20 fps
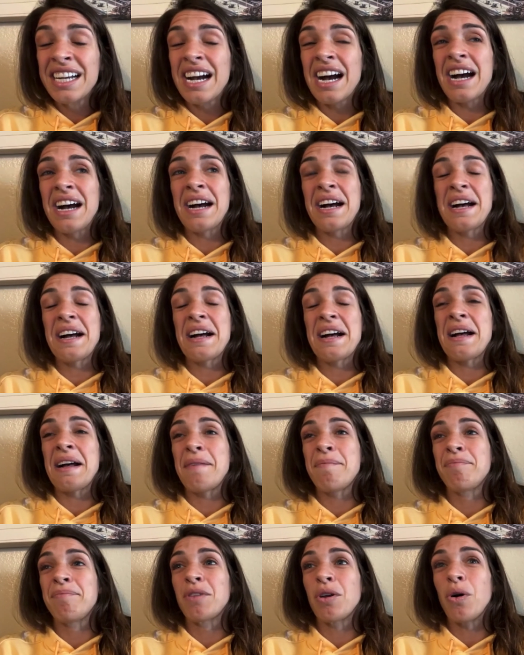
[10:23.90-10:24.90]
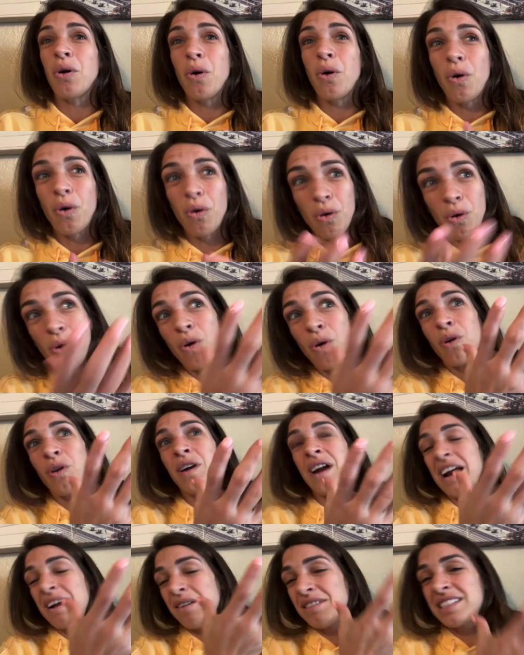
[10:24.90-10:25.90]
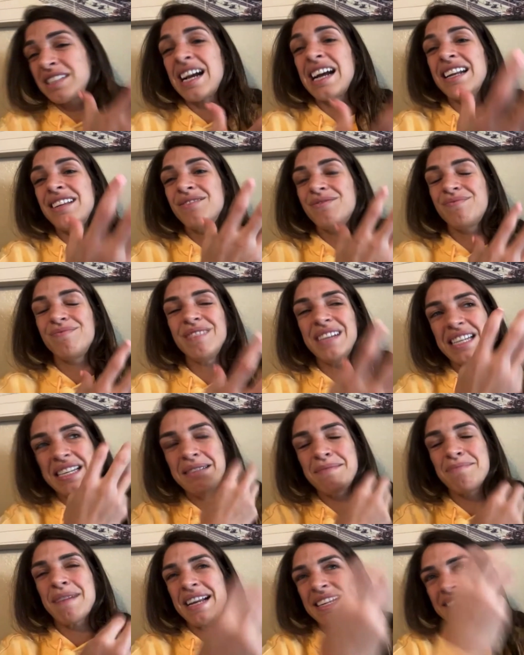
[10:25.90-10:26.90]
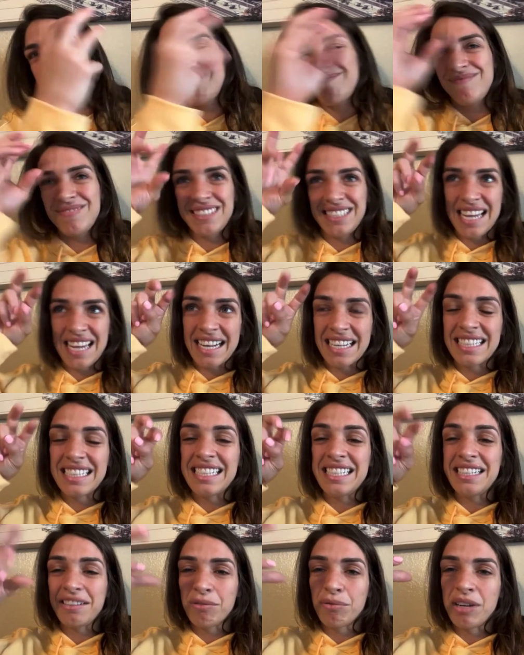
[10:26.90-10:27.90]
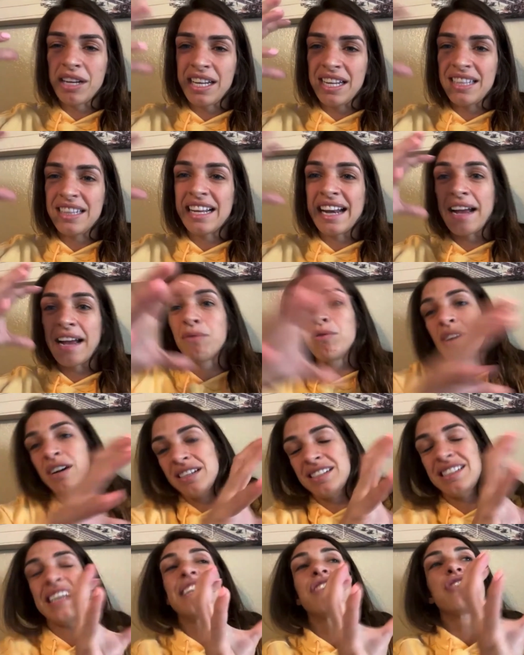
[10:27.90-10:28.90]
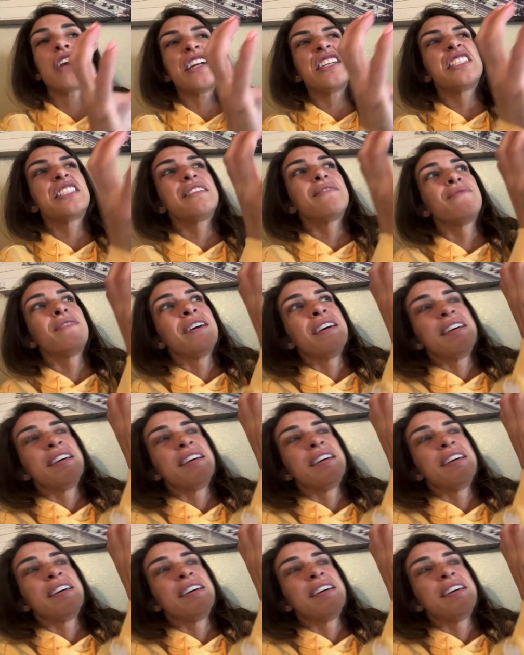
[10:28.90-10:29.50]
Um, or I was kind of in my technique way that I was like trying to